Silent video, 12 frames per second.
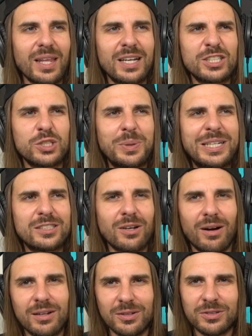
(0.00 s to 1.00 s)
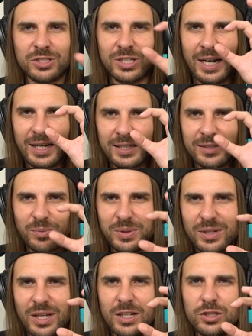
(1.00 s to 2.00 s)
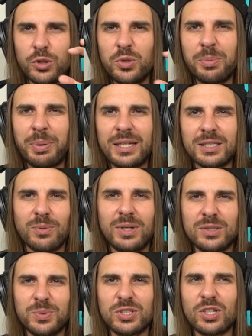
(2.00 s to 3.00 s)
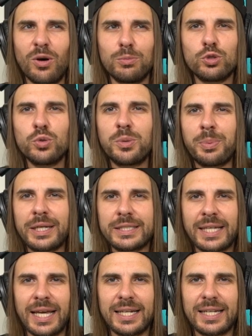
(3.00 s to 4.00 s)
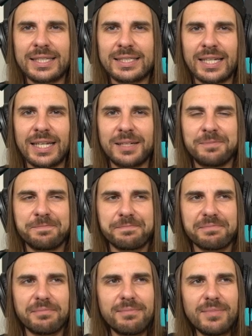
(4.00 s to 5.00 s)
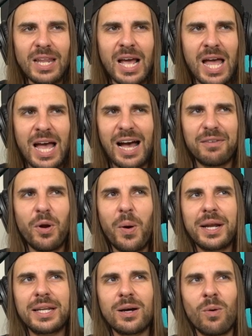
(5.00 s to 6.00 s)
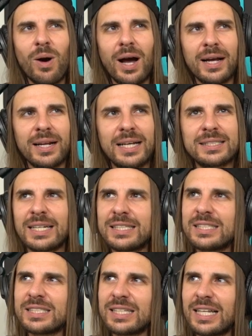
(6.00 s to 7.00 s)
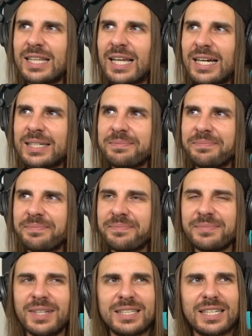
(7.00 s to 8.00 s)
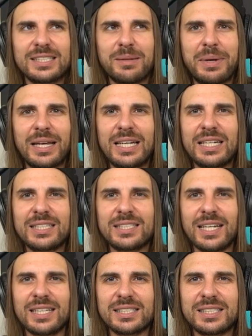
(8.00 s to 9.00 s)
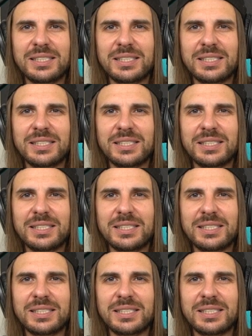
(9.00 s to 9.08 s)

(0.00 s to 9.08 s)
Sweet Tart, those giant toothpaste ones. We used to call them toothpaste candy as a kid. Have no idea why, as I just said that. Doesn't make any sense.